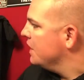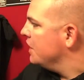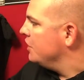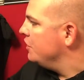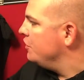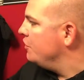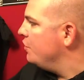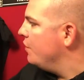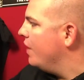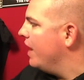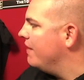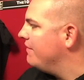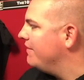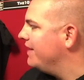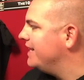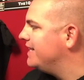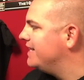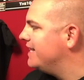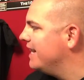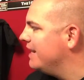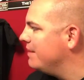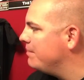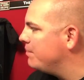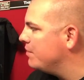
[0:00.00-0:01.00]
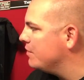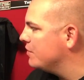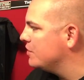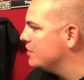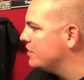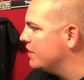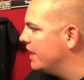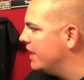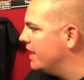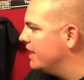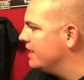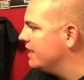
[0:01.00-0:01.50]
You have a
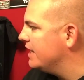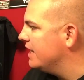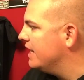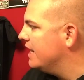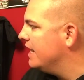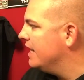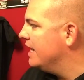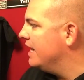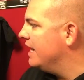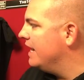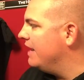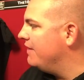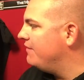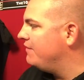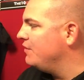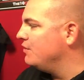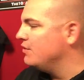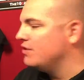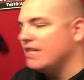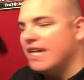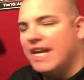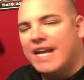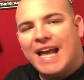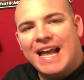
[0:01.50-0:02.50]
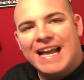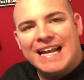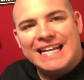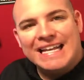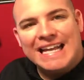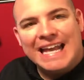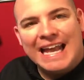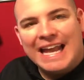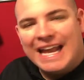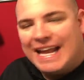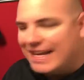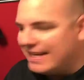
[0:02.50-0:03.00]
10% if you say, I
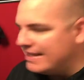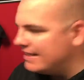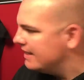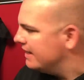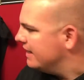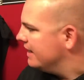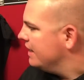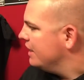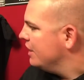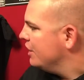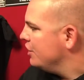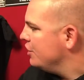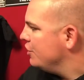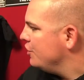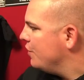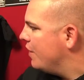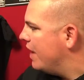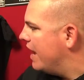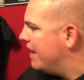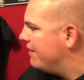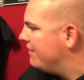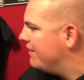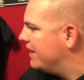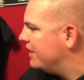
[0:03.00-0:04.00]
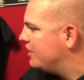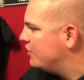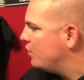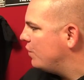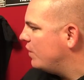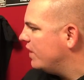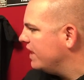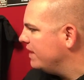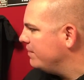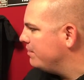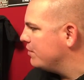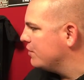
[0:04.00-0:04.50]
can't. You have a
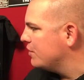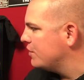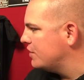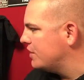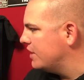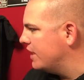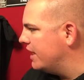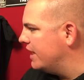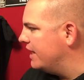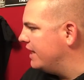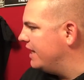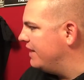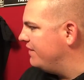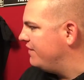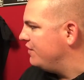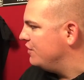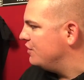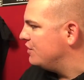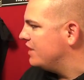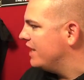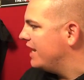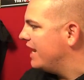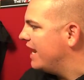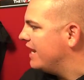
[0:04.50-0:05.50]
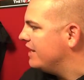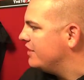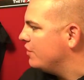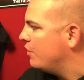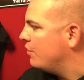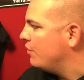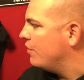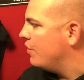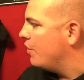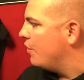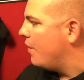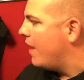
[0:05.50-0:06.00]
20% if you say, I
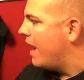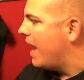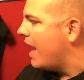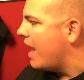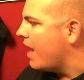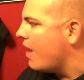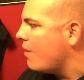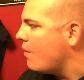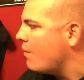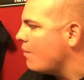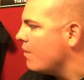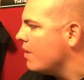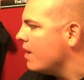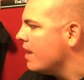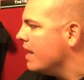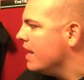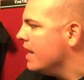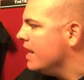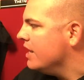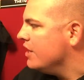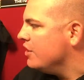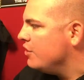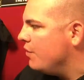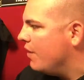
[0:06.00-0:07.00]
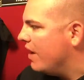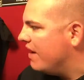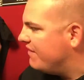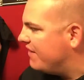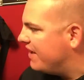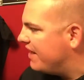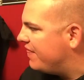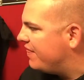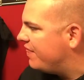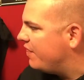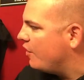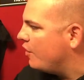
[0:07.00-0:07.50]
don't know how you have
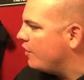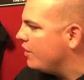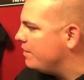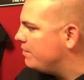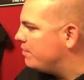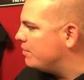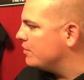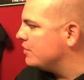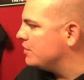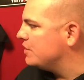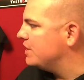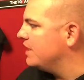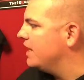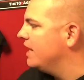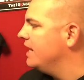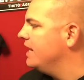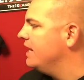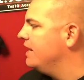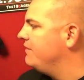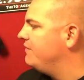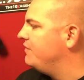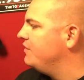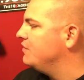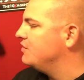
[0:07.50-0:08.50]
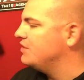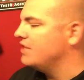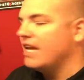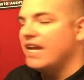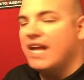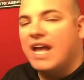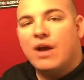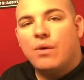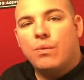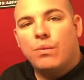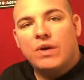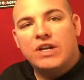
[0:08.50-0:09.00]
a 30% if you say,
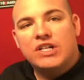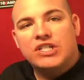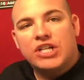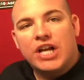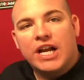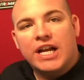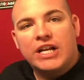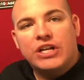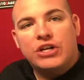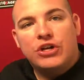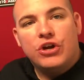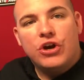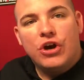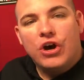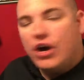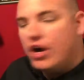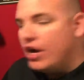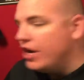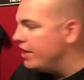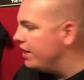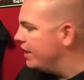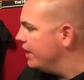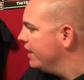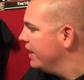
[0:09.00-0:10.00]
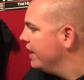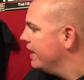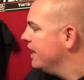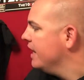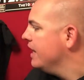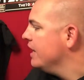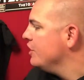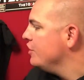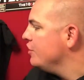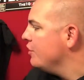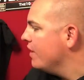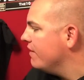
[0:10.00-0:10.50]
I wish I could.
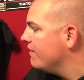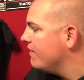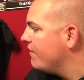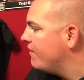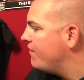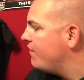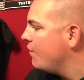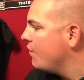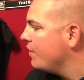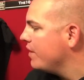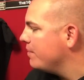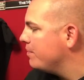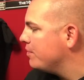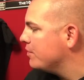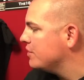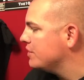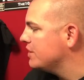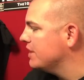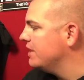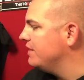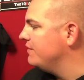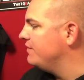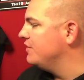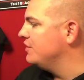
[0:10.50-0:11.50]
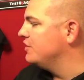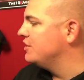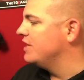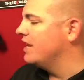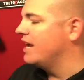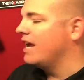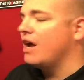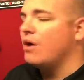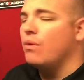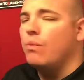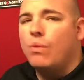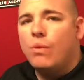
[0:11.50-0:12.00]
You have a 40% if you
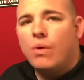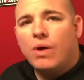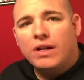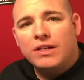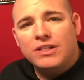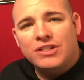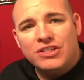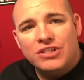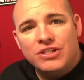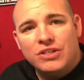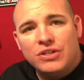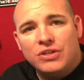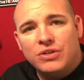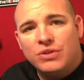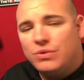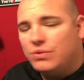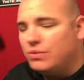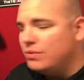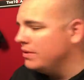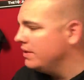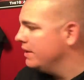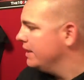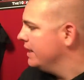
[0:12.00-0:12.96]
say, I want to.